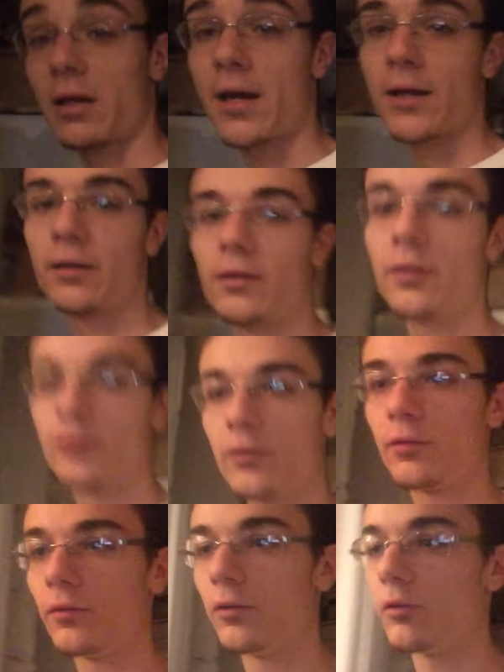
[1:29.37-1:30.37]
sad
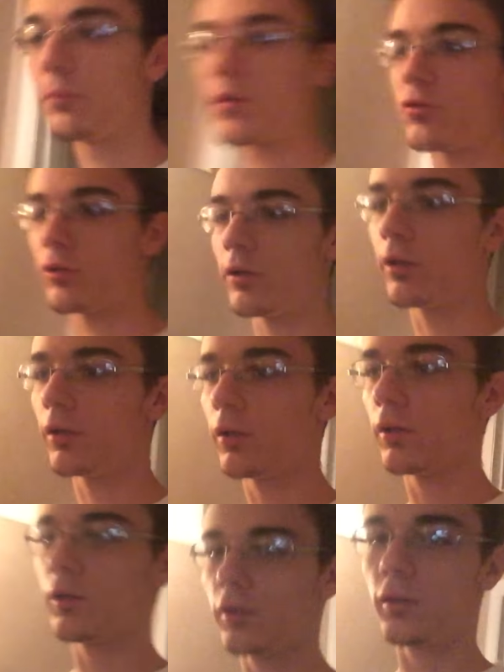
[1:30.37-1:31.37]
especially
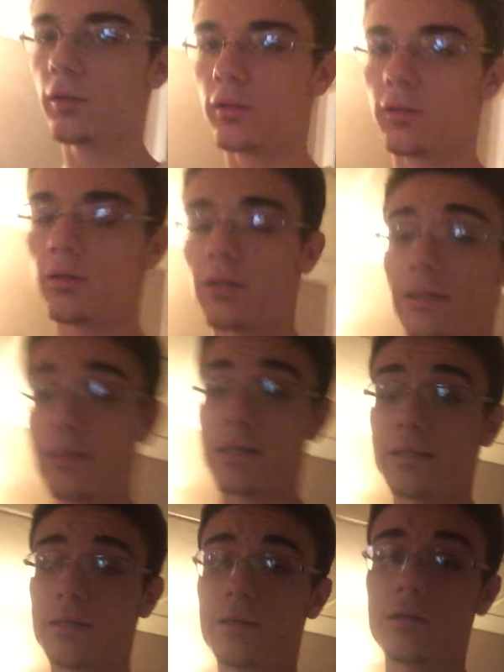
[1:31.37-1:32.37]
since I,
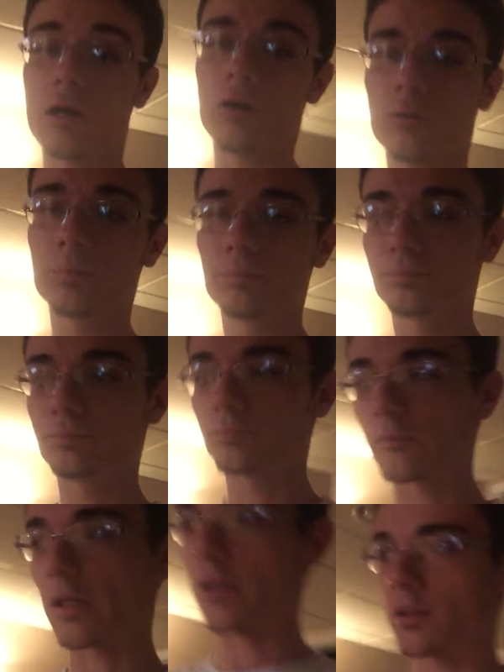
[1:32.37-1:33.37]
I did know him,
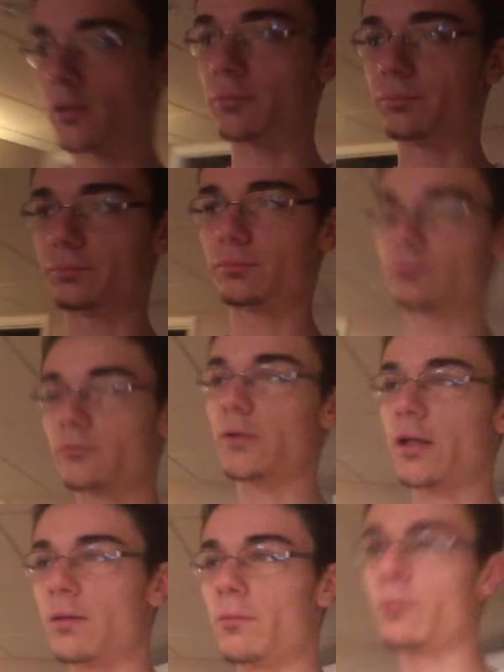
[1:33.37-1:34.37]
um,
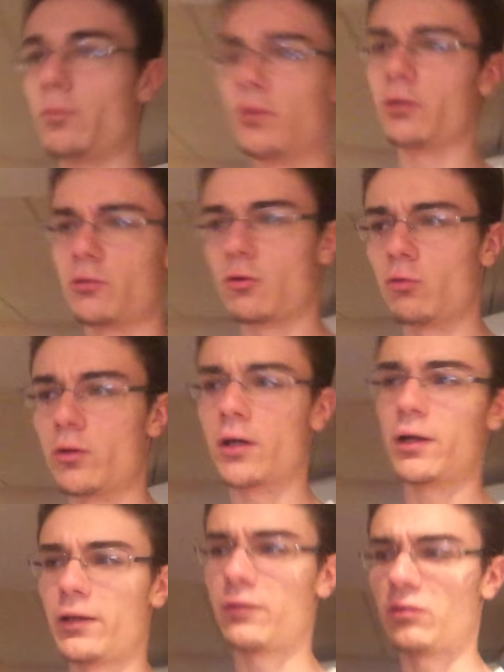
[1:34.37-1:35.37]
and we went to school
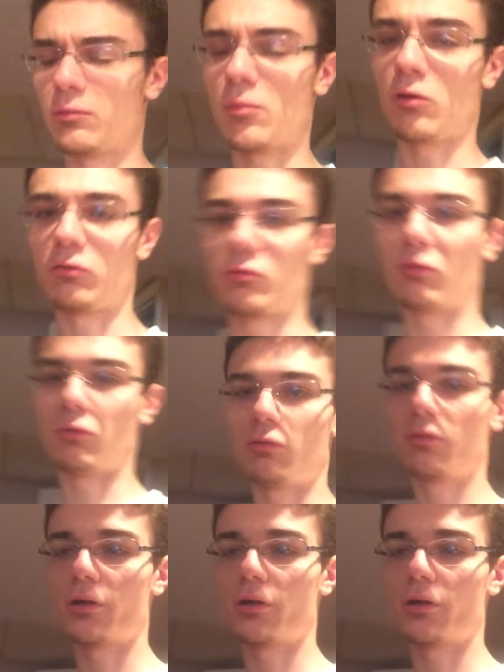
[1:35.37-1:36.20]
together, I think, since middle school,